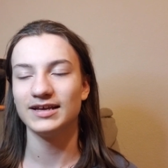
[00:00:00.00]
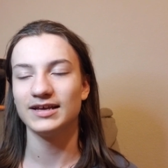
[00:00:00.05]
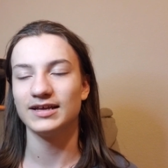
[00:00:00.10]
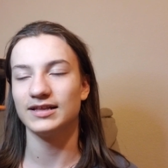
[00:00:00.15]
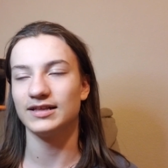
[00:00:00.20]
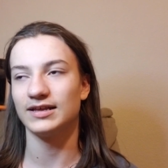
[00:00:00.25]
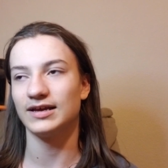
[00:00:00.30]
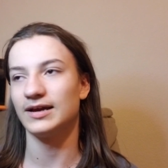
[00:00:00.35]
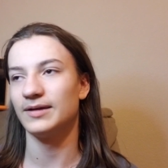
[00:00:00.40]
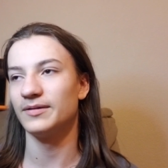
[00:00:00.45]

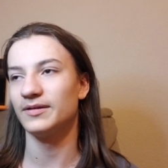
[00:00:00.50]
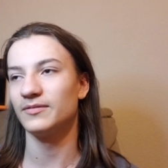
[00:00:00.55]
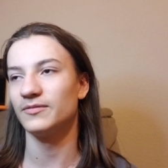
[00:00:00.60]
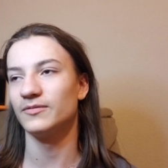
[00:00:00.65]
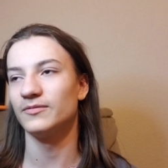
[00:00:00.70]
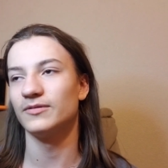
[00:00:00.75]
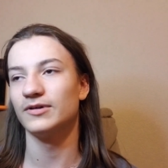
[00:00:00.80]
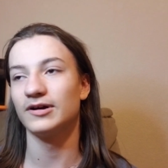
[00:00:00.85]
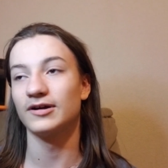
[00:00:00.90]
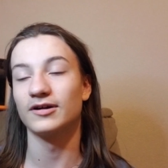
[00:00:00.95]
uh,
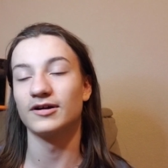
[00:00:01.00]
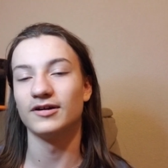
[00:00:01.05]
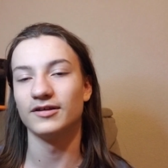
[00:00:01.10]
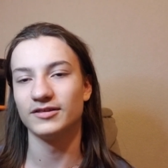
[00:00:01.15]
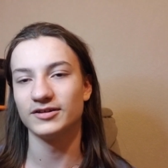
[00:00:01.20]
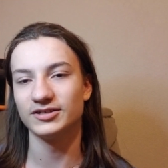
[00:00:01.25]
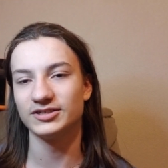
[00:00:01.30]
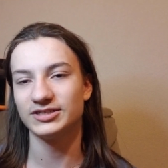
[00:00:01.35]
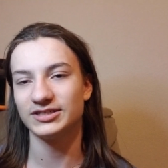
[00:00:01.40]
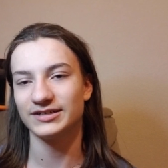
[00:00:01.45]
our
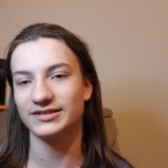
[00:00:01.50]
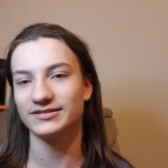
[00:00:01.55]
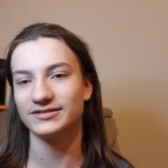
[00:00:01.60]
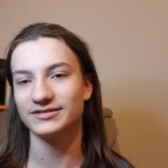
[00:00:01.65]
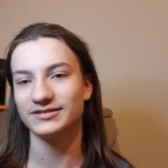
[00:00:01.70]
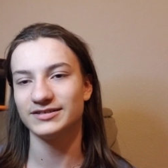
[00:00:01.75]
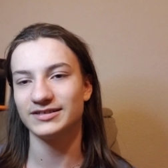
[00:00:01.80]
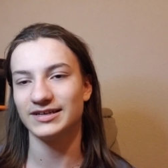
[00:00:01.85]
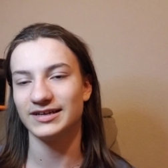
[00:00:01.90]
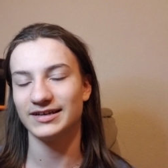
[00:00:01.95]
other
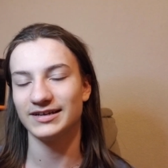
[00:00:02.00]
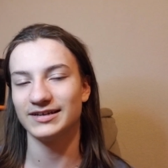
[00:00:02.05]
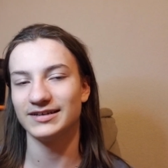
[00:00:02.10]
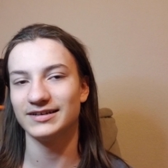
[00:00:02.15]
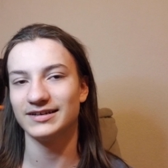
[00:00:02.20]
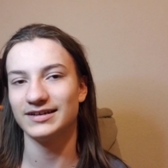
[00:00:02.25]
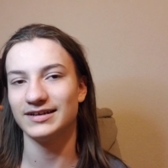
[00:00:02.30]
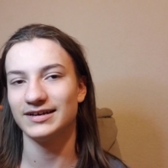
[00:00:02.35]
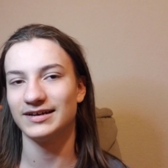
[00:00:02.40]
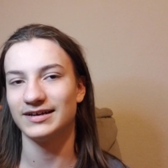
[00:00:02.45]
channels
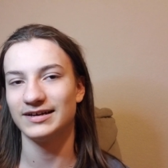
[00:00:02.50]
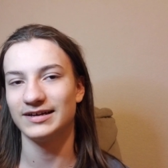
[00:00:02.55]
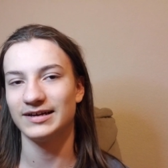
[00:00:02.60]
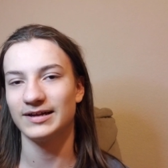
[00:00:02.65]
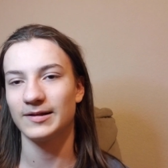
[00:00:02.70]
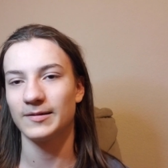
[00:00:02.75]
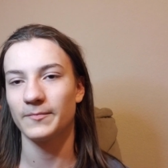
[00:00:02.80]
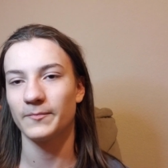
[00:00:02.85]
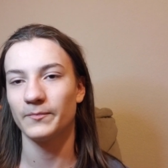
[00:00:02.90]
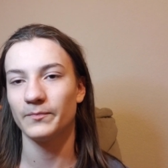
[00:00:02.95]
and. Uh,
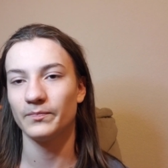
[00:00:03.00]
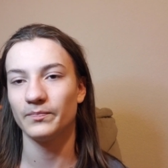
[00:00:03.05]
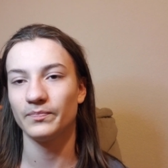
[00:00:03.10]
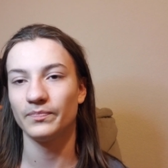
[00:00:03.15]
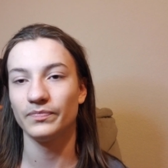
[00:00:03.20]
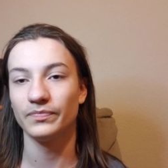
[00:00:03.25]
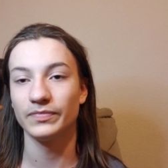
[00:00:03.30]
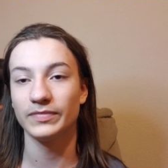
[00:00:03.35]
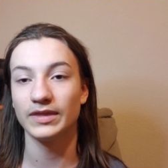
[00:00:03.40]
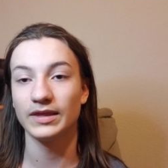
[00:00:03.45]

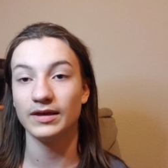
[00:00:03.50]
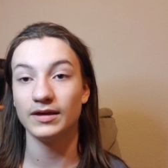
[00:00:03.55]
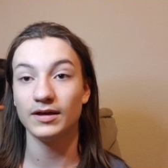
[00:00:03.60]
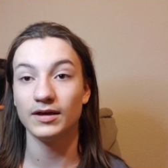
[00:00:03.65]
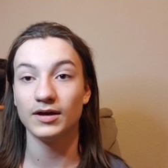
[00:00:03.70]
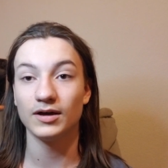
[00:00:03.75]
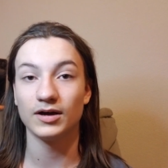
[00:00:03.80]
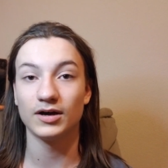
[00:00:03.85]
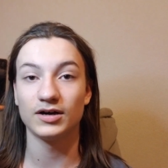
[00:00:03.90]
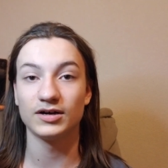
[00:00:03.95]

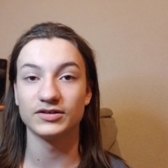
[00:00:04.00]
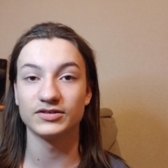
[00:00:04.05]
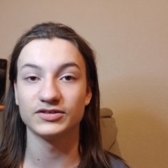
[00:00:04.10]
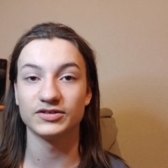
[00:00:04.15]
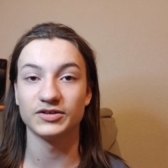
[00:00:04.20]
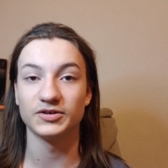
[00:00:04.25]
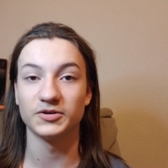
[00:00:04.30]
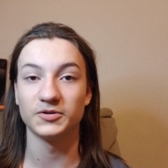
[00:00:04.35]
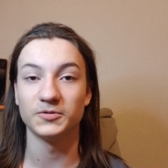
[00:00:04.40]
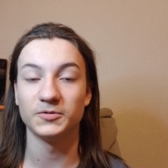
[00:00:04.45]

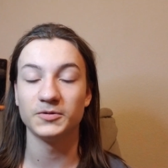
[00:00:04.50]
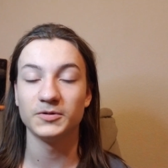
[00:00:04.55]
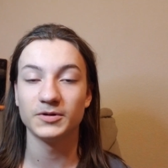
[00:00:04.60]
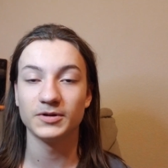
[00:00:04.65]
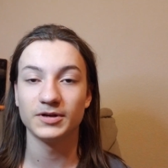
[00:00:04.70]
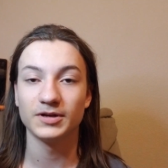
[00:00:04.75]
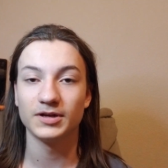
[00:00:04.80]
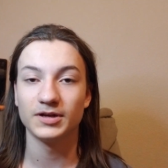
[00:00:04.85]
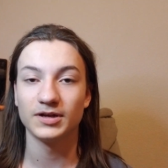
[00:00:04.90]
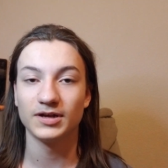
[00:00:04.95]
also
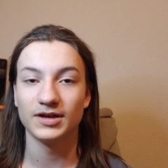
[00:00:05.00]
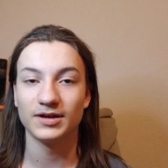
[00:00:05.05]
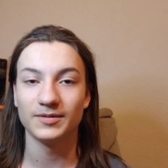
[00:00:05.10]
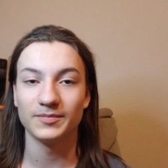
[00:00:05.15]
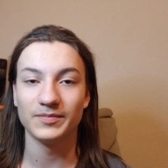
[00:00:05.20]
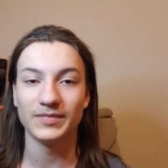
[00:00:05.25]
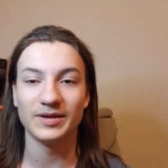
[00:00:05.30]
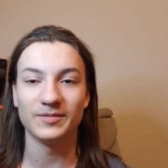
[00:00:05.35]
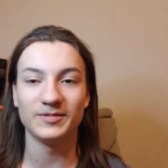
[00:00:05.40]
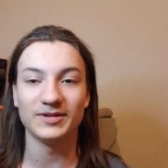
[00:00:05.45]

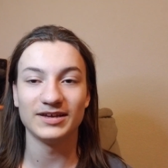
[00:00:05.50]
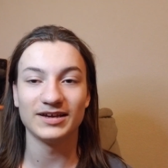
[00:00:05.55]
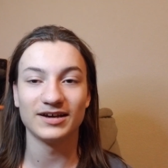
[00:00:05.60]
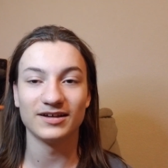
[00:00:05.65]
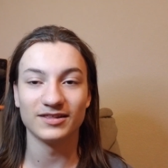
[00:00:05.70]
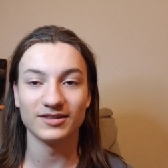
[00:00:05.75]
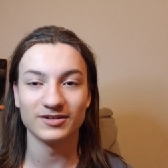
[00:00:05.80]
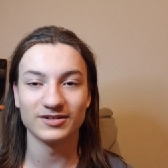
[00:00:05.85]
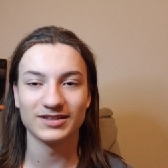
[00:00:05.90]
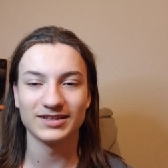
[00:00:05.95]
maybe
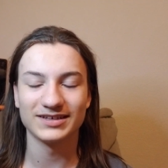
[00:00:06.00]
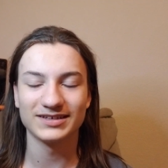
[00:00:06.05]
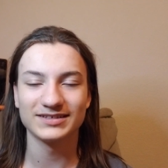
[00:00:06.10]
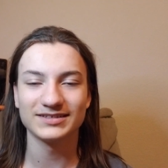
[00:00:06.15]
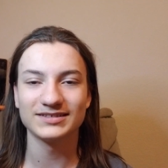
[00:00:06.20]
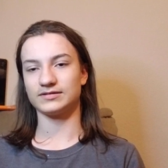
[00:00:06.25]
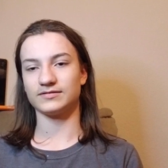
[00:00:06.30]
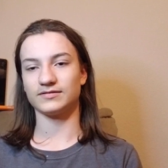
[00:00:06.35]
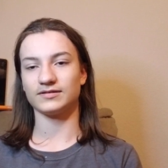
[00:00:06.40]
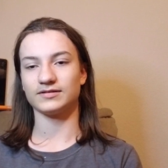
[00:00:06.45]
other
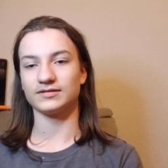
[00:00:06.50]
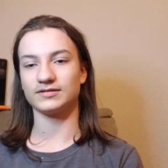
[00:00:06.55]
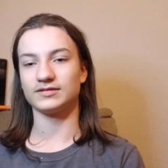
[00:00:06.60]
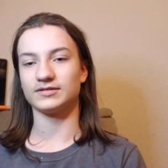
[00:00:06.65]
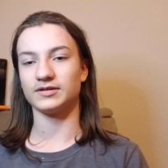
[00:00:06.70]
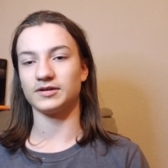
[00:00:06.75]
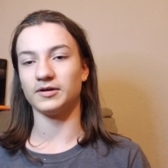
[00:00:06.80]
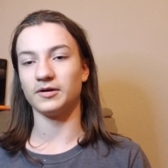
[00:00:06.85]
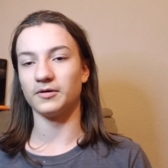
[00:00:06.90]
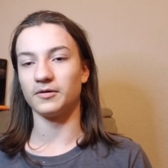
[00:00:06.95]
things.
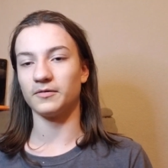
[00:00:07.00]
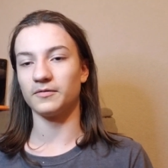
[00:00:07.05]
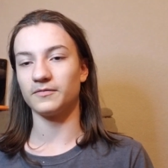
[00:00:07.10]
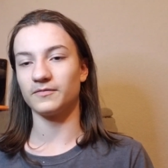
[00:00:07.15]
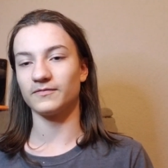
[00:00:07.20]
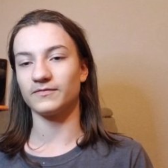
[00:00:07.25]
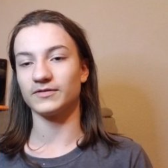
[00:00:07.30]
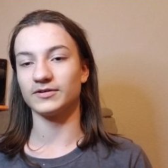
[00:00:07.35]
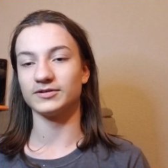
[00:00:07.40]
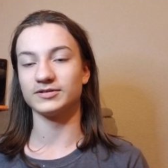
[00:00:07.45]
So,
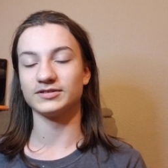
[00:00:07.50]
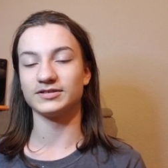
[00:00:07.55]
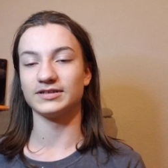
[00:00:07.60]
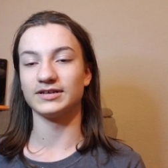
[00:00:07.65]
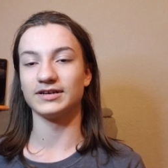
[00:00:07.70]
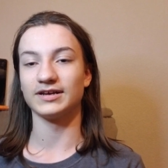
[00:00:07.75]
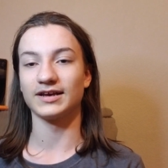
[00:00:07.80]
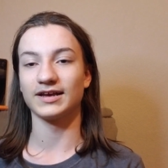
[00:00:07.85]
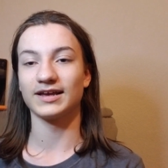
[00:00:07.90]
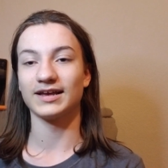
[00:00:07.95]
first
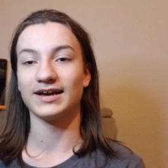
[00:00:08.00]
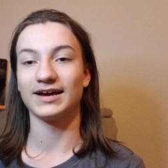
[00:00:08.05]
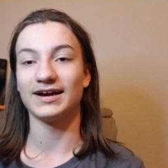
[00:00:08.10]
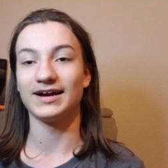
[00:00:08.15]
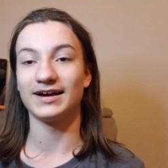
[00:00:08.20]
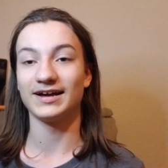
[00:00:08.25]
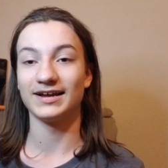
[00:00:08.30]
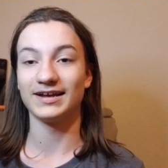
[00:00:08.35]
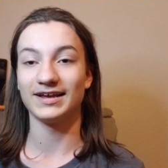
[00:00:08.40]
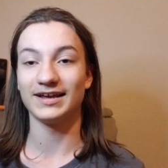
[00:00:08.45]
thing,
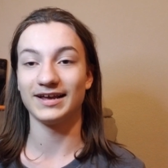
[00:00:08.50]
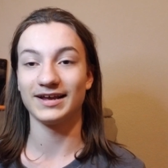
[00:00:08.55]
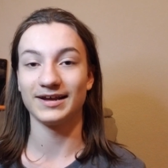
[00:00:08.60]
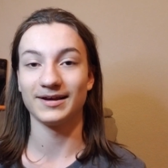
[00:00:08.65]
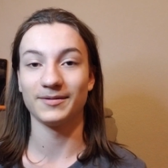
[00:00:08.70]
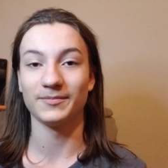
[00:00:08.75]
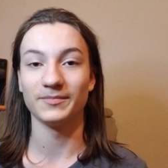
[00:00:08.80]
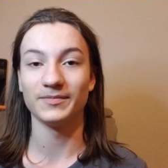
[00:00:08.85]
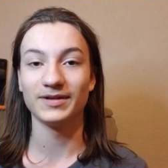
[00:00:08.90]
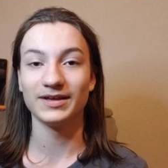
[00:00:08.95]
I
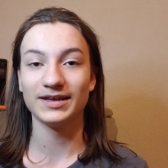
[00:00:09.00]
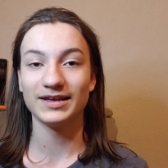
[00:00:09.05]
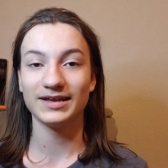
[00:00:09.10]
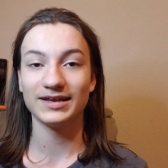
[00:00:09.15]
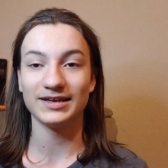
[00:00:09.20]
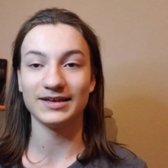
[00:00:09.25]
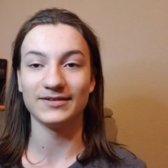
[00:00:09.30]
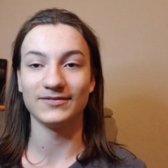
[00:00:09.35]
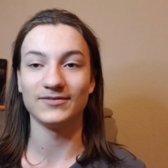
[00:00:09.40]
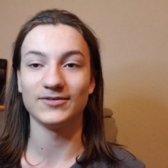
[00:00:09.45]
am.
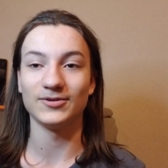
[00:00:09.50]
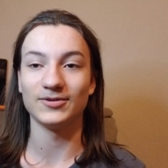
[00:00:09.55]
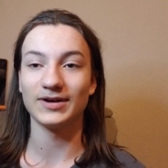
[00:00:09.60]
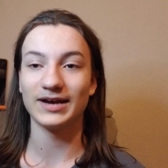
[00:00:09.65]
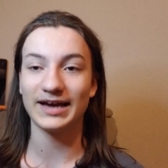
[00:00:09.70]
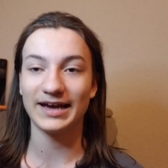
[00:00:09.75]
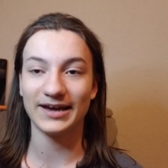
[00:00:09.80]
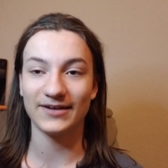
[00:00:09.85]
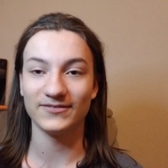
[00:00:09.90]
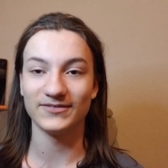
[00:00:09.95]
If you
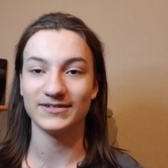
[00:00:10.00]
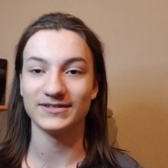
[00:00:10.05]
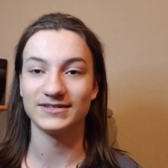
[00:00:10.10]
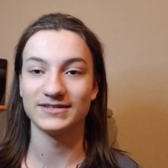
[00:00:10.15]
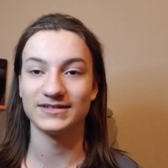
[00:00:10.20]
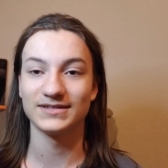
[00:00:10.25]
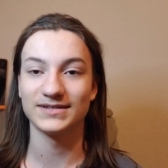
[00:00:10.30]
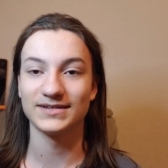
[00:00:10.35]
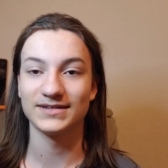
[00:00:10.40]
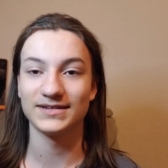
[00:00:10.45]

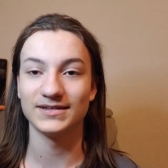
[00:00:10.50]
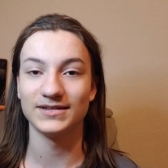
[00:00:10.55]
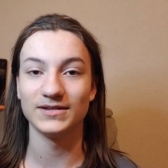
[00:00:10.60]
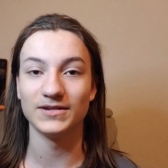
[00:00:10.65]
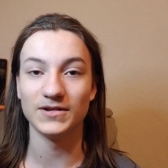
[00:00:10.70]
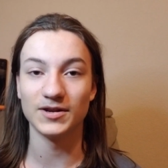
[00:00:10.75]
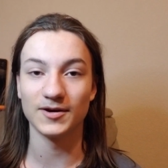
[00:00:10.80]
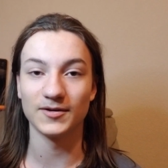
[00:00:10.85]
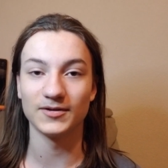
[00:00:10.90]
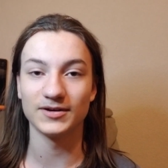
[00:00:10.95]
haven't
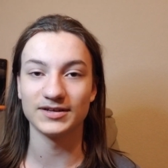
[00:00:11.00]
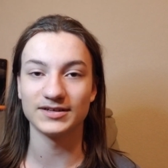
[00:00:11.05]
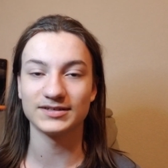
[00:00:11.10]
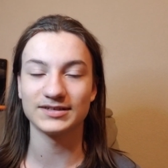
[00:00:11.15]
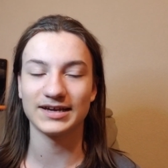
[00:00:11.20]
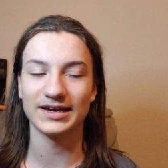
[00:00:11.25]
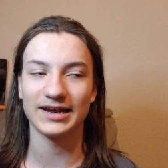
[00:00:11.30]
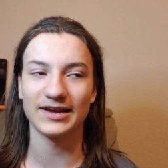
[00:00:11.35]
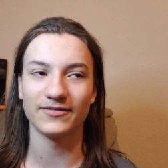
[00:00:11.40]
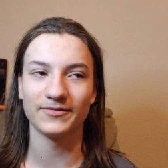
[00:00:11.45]
noticed,
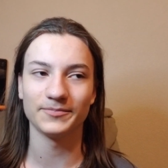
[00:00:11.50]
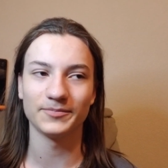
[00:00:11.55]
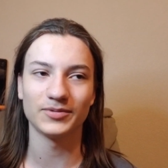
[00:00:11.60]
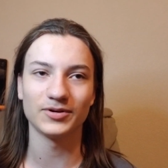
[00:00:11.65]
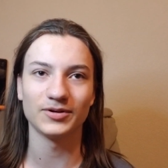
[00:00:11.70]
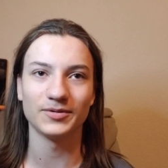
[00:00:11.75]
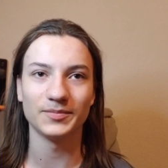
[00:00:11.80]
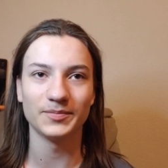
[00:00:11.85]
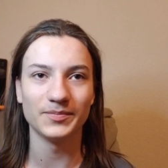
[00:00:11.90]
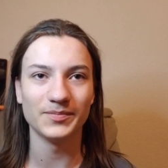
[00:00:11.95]
I haven't
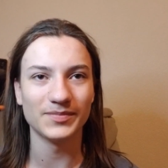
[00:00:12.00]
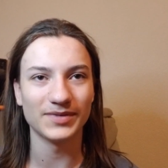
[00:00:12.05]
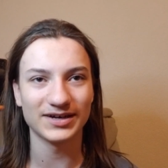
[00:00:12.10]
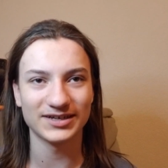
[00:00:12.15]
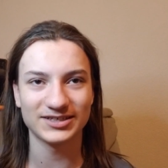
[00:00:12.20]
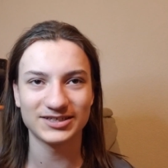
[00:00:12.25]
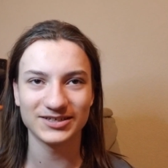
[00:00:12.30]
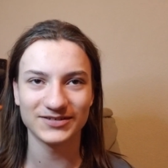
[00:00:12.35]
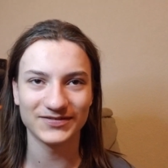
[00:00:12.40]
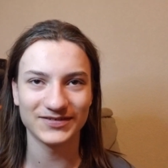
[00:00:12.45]
put
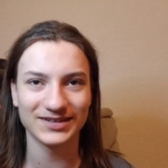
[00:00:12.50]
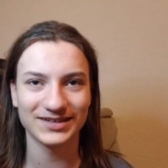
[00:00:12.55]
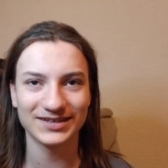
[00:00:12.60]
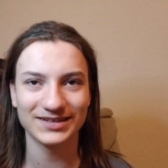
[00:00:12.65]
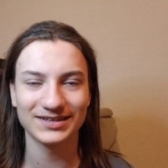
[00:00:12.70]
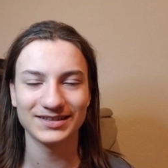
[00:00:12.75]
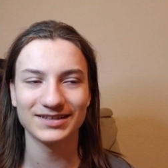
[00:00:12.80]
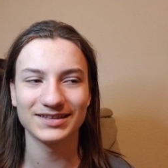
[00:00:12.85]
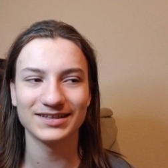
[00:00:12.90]
much of it in